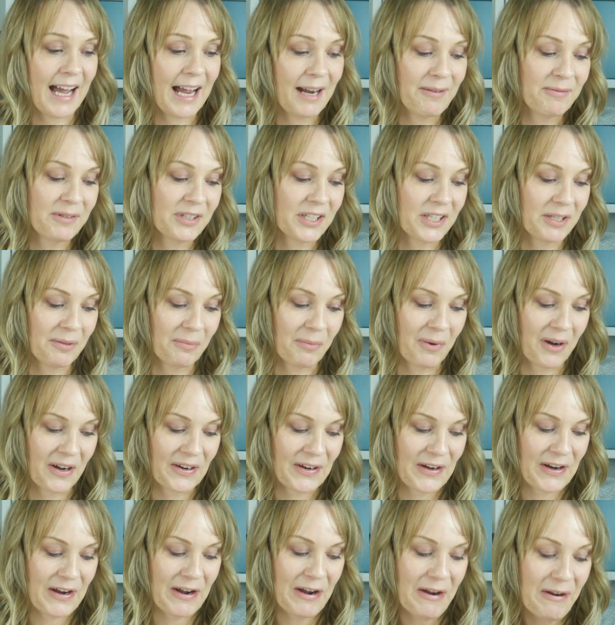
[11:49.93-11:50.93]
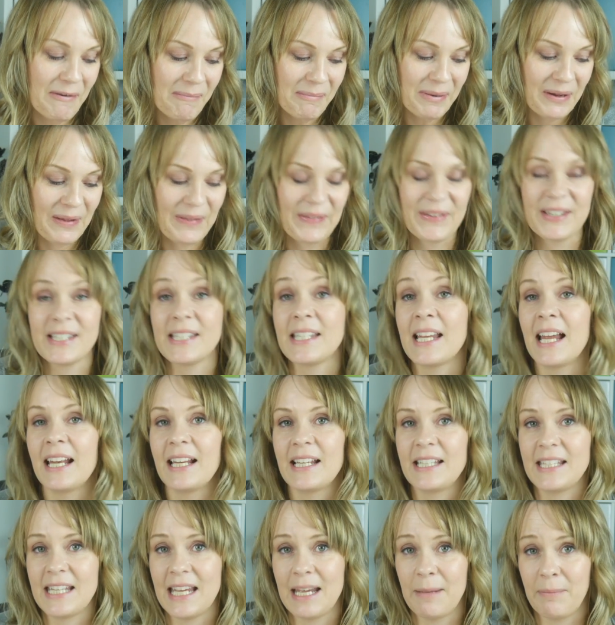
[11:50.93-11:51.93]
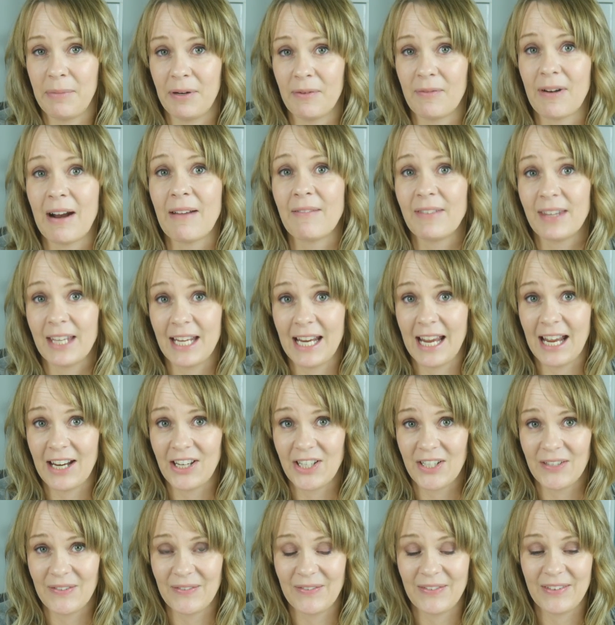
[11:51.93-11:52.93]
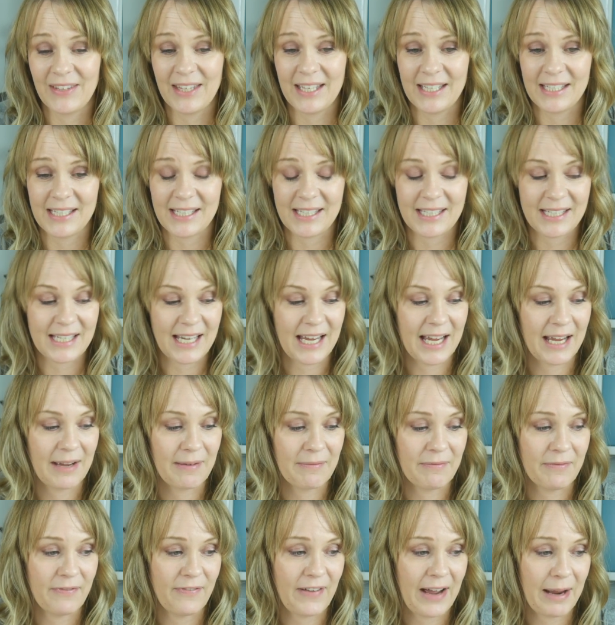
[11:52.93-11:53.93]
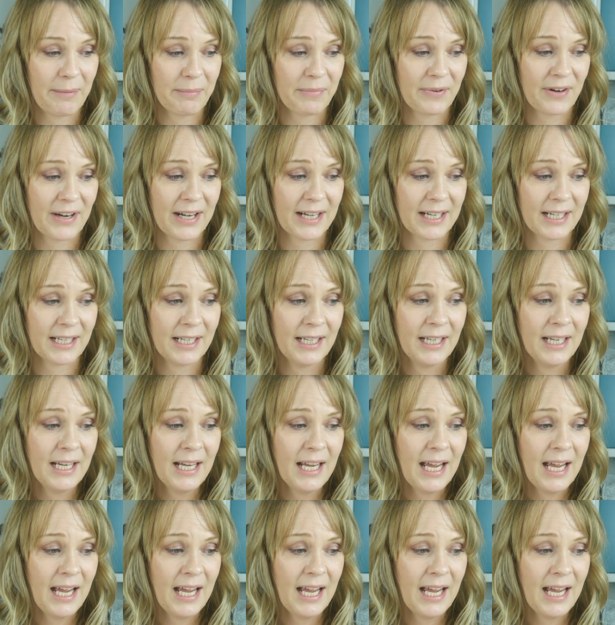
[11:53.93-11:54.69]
I was the one who put the sellotape around the edge of this fabric.